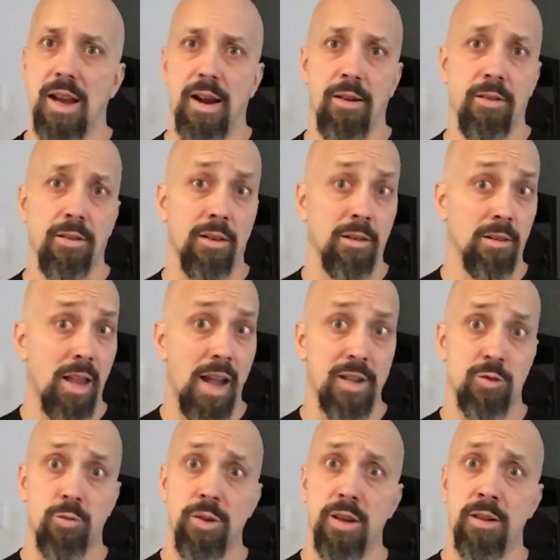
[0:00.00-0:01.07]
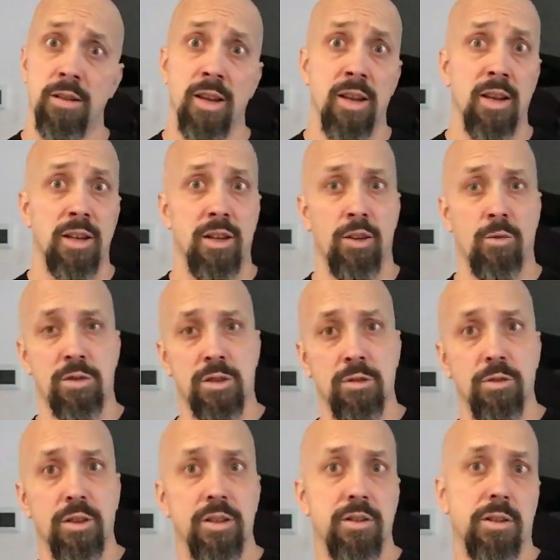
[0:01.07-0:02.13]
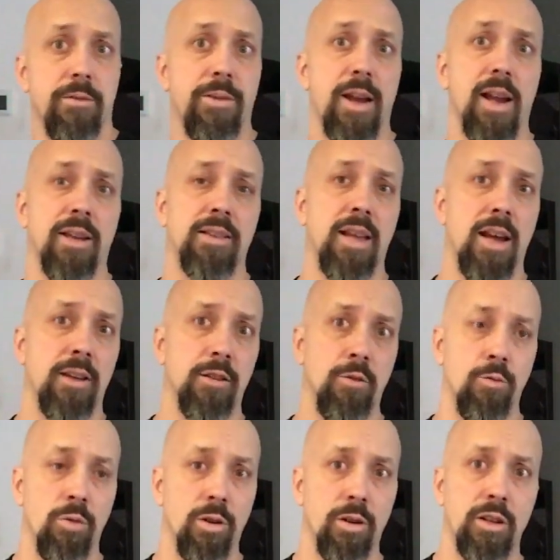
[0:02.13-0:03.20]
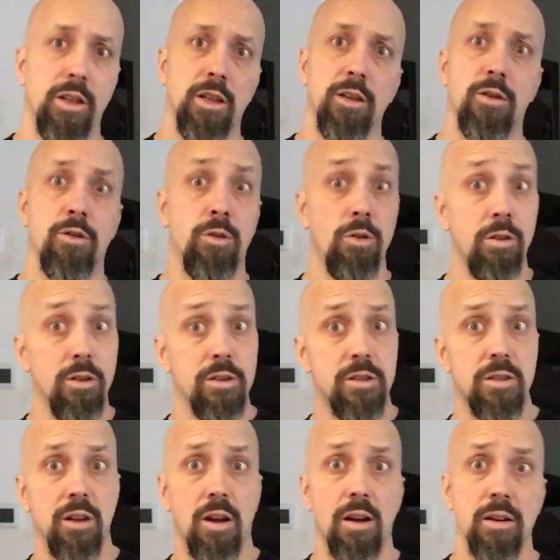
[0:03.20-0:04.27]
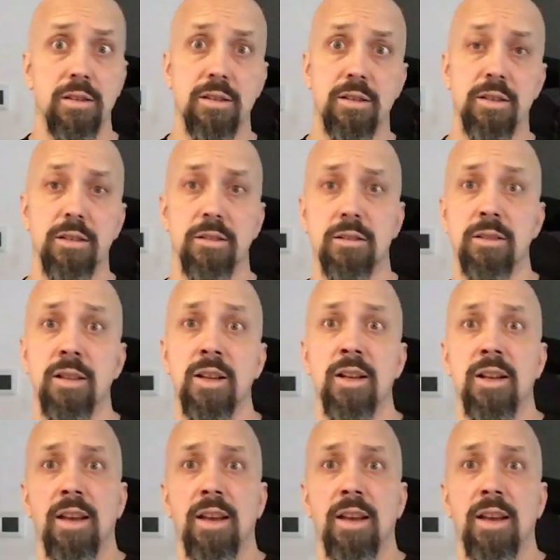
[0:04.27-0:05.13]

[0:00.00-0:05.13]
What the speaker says: earlier last week, was alluding to the fact that Lewerke could start still,